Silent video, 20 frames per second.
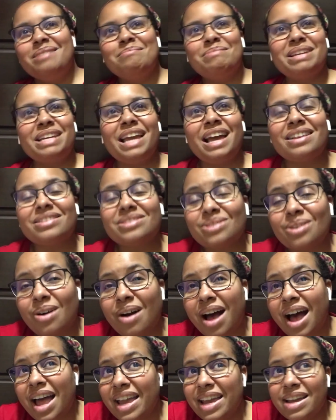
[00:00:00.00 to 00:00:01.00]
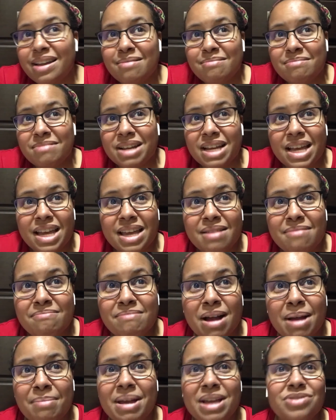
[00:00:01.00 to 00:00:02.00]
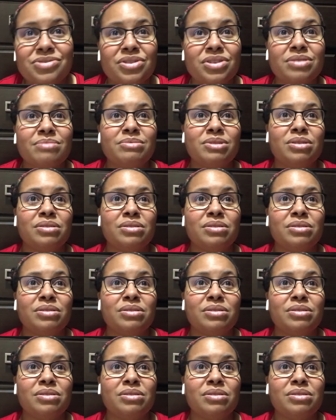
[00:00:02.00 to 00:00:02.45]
But yeah, so I am in my bedroom